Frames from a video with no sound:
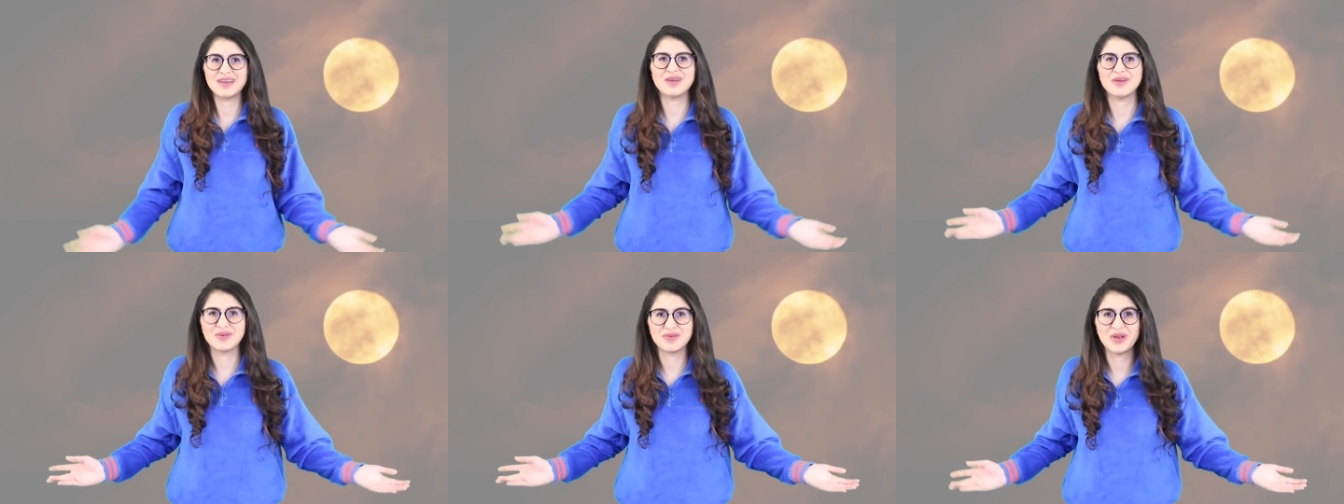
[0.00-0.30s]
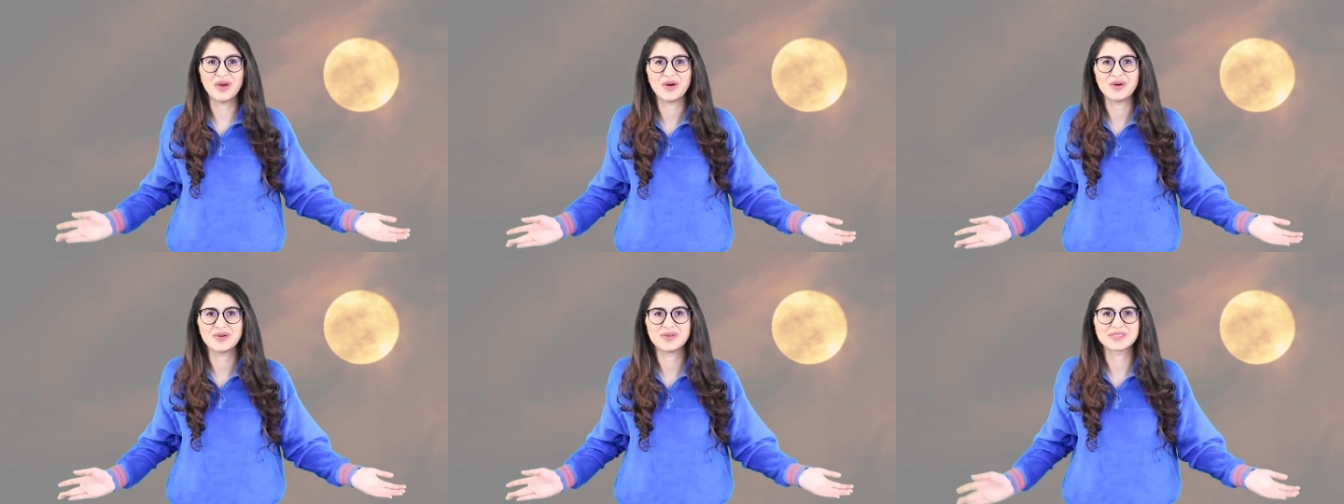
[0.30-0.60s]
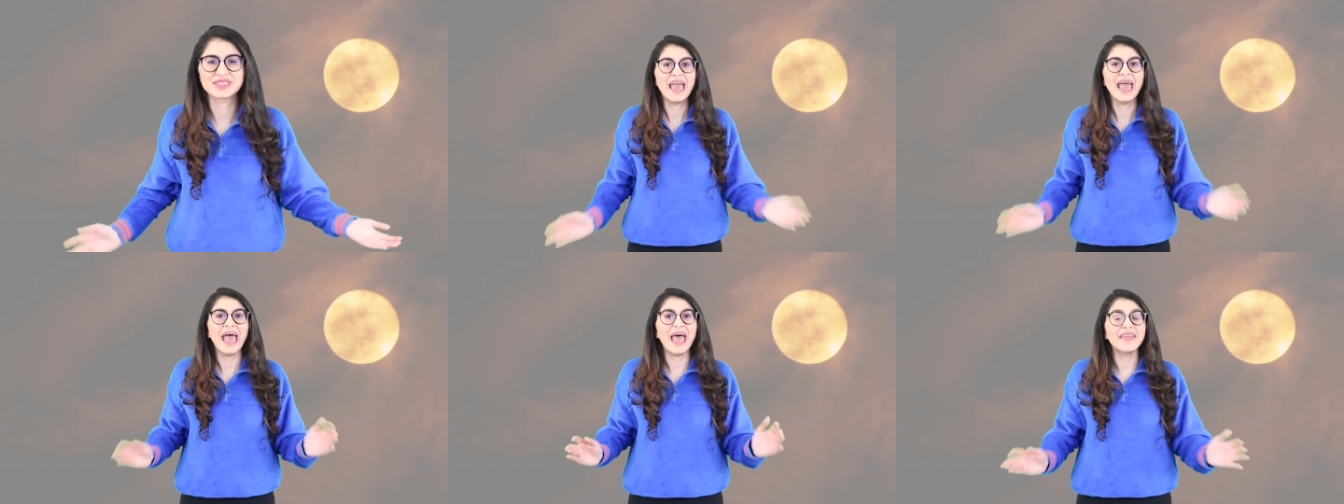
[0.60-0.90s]
Who
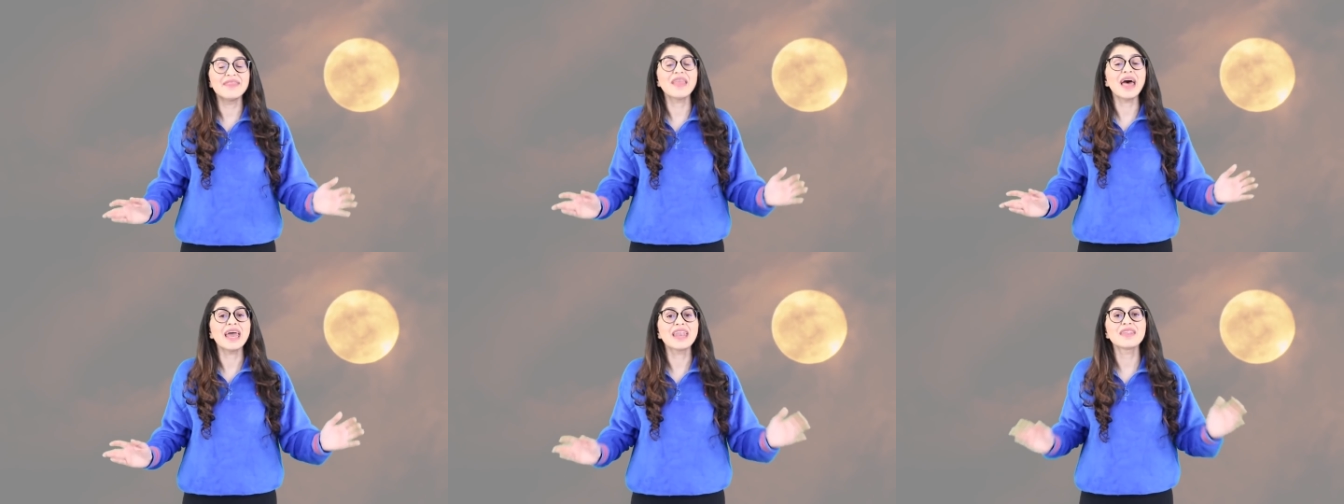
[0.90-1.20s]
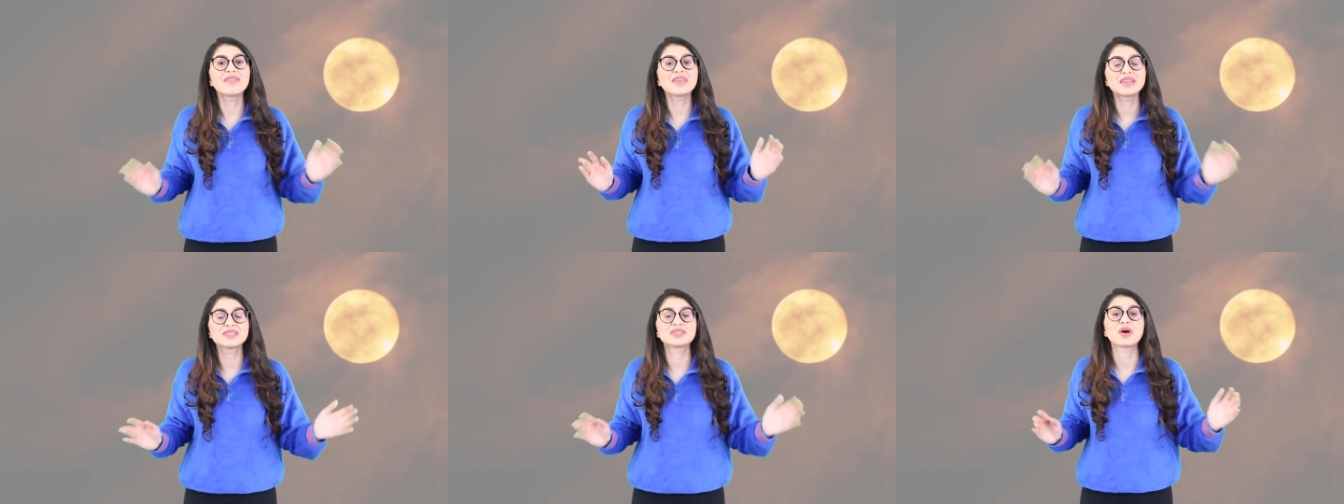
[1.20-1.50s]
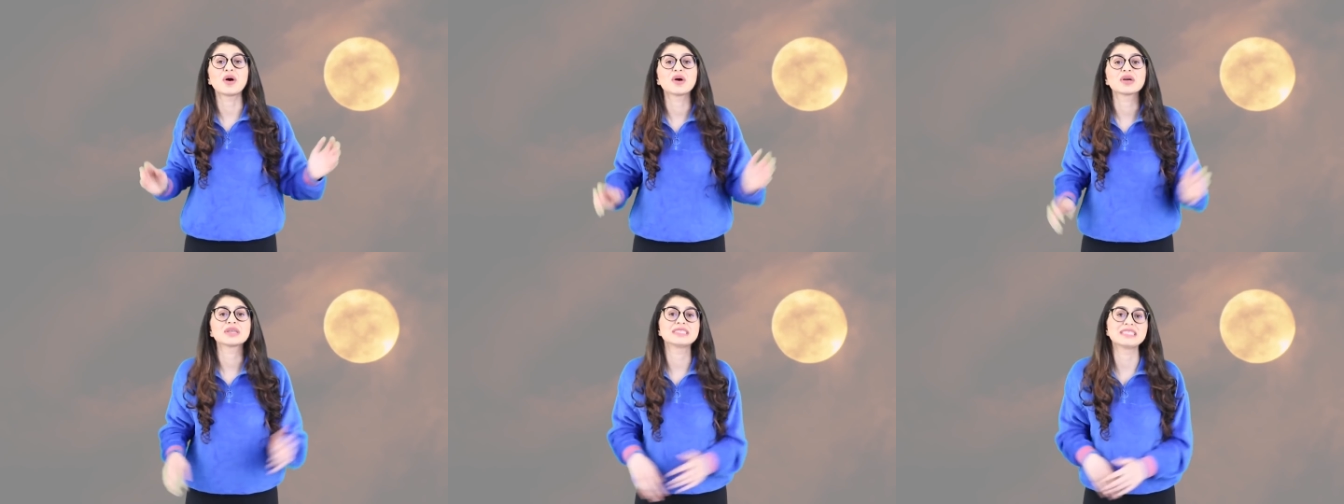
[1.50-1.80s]
knows? And then the
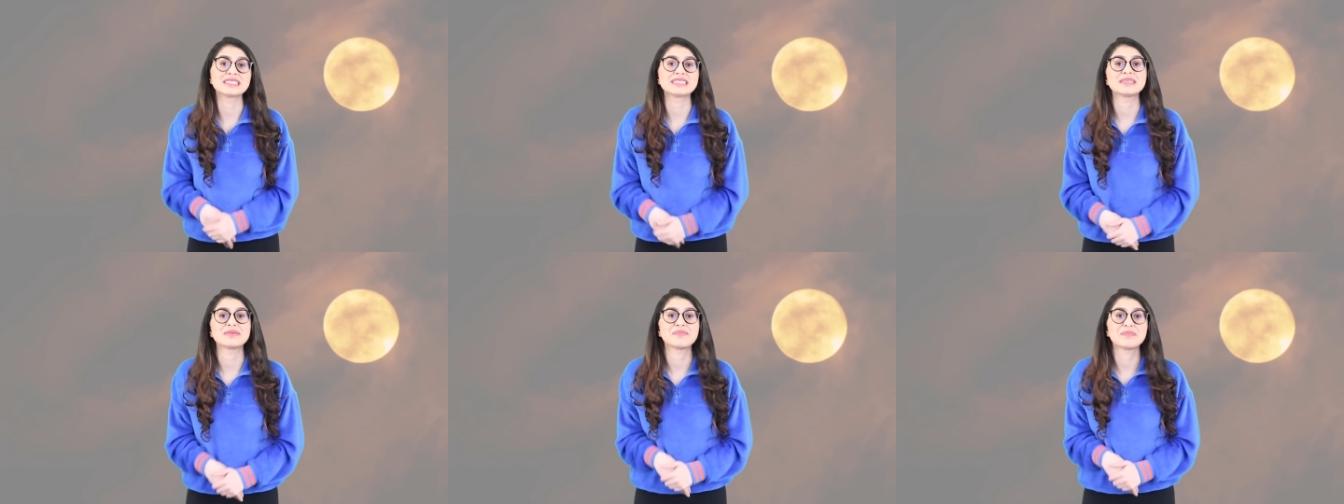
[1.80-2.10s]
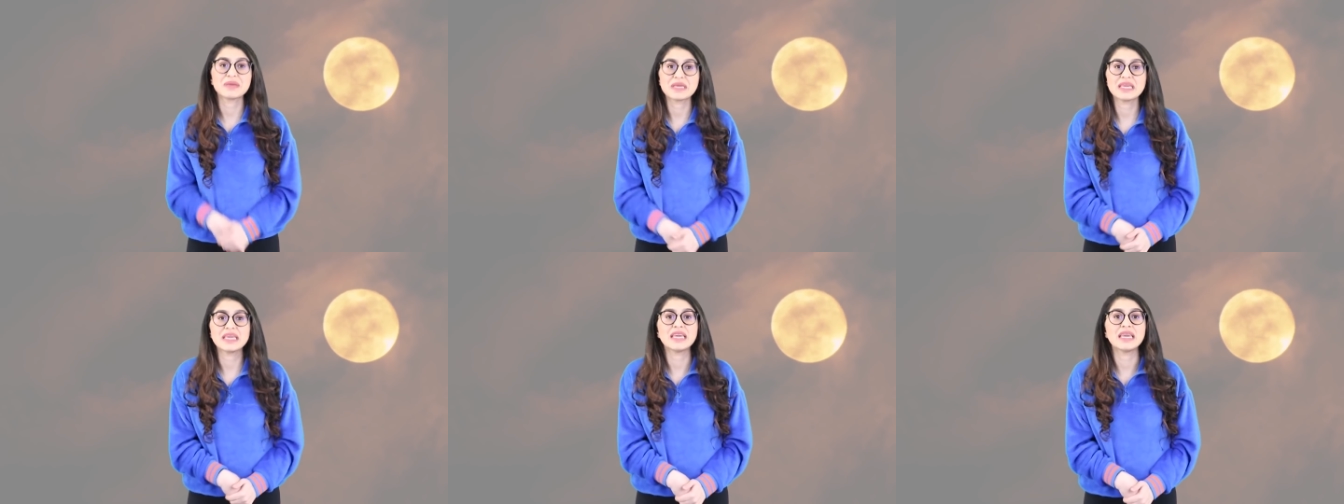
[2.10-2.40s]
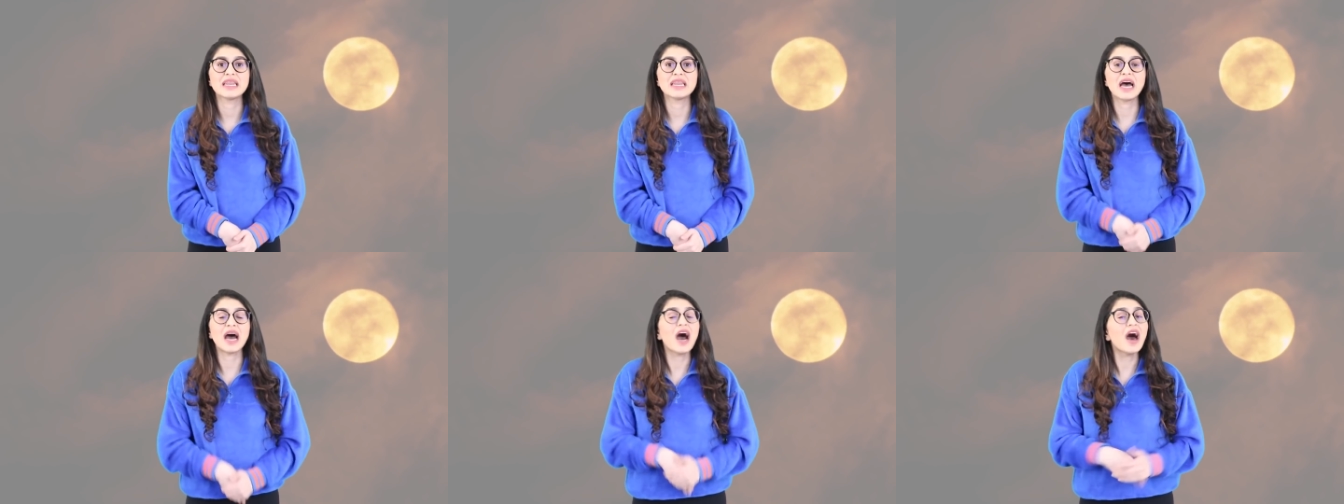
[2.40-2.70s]
dog
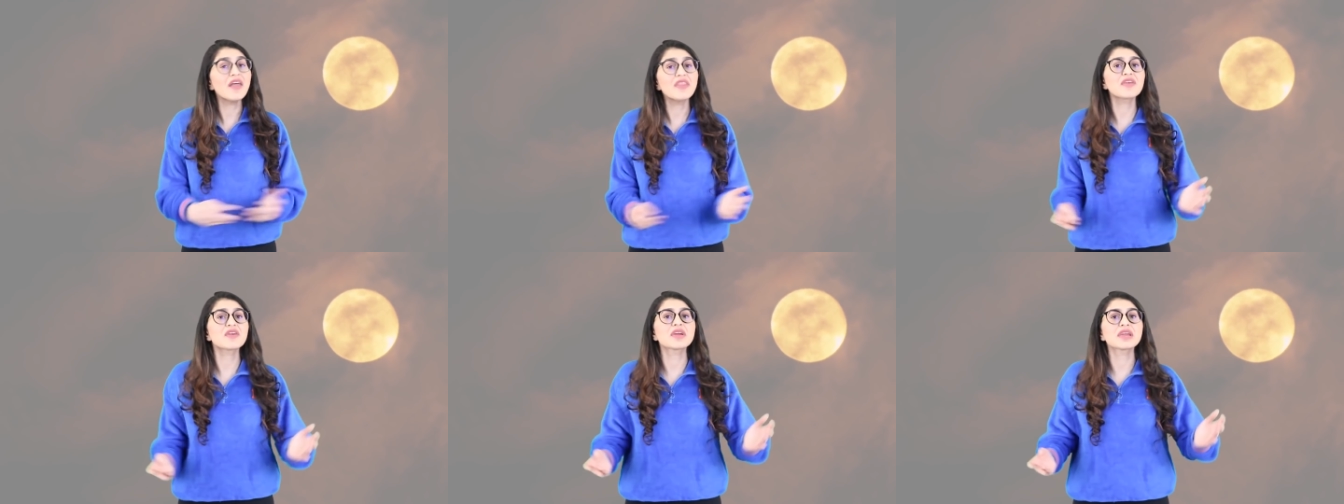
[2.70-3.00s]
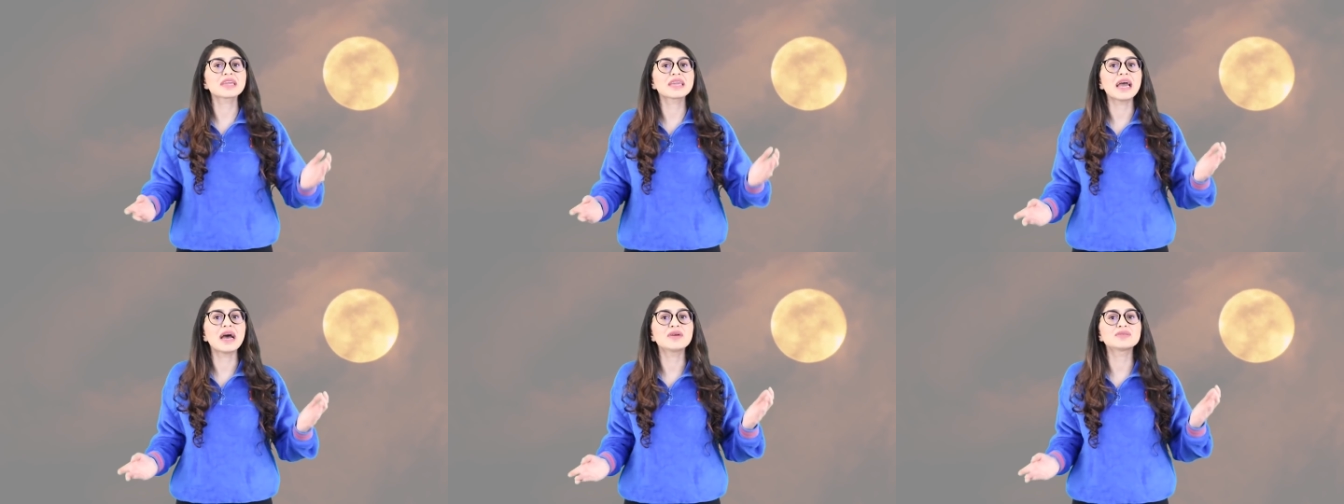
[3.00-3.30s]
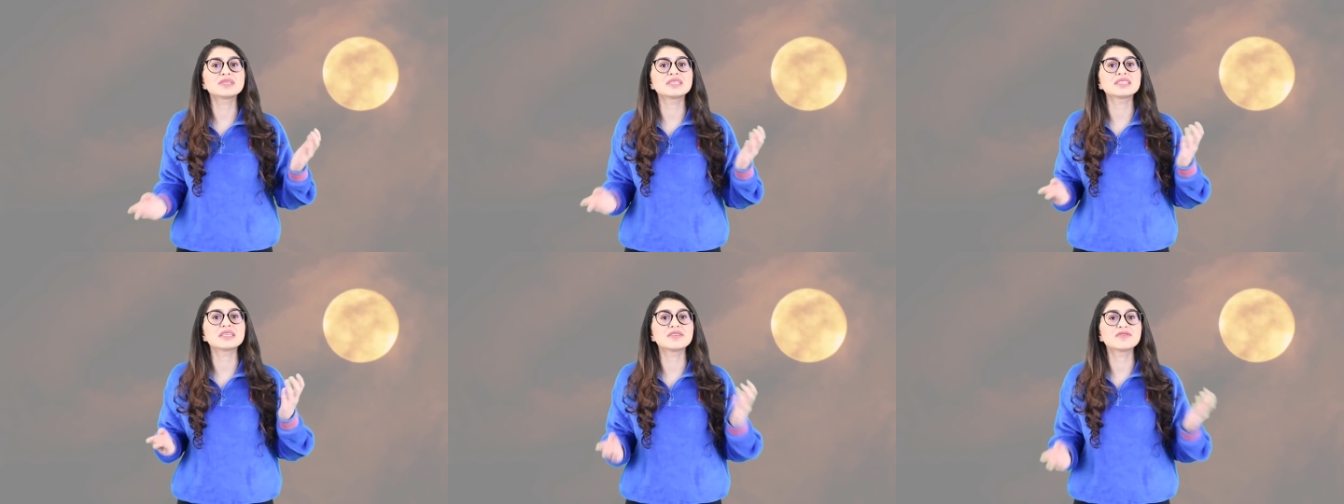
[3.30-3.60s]
disappeared. Other
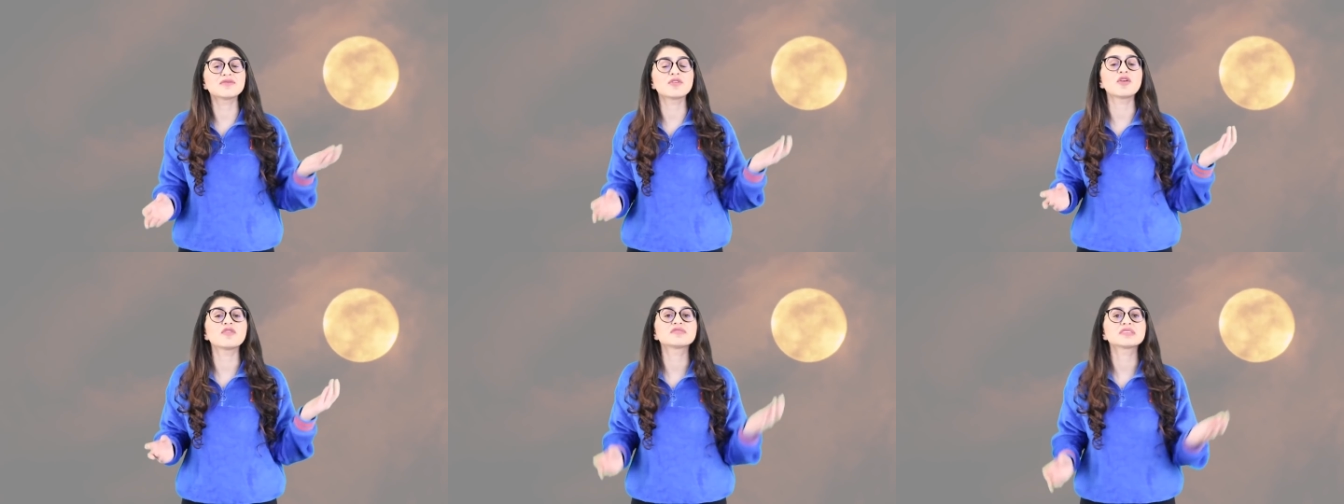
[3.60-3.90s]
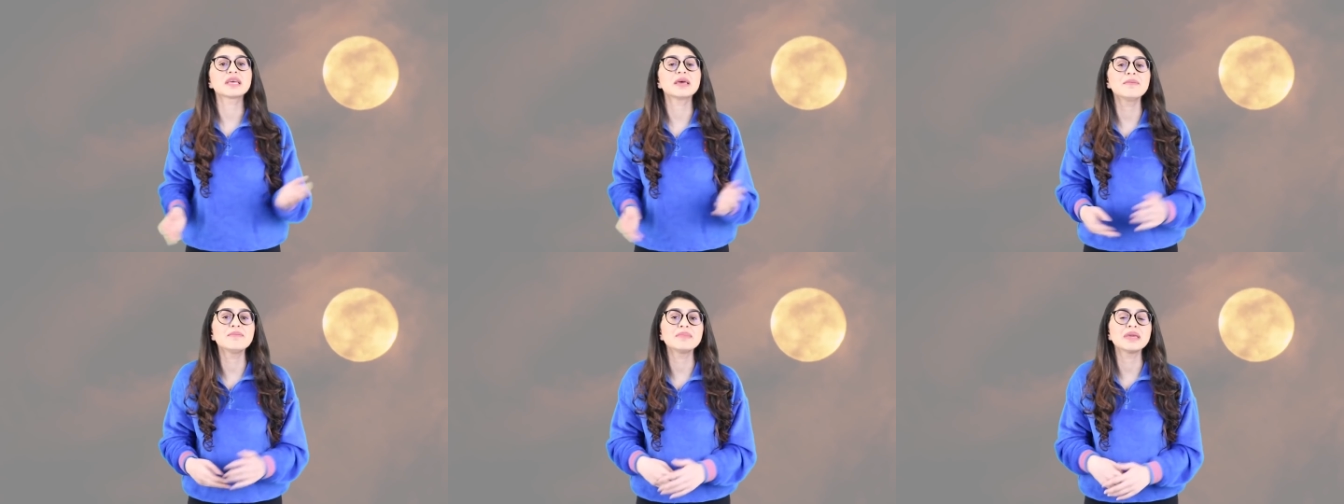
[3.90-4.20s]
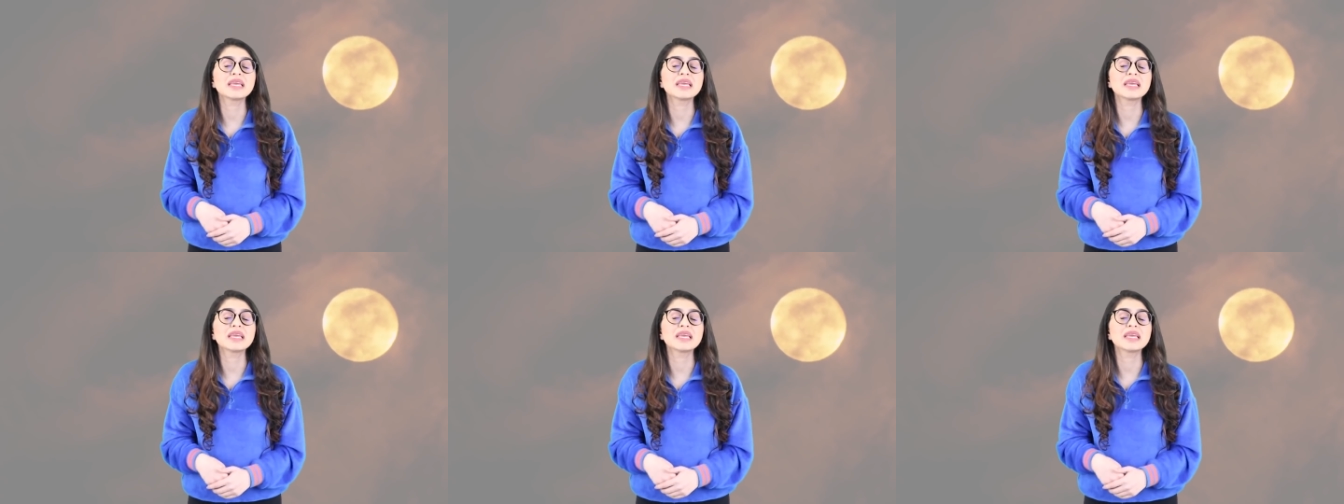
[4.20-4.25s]
encounters involved him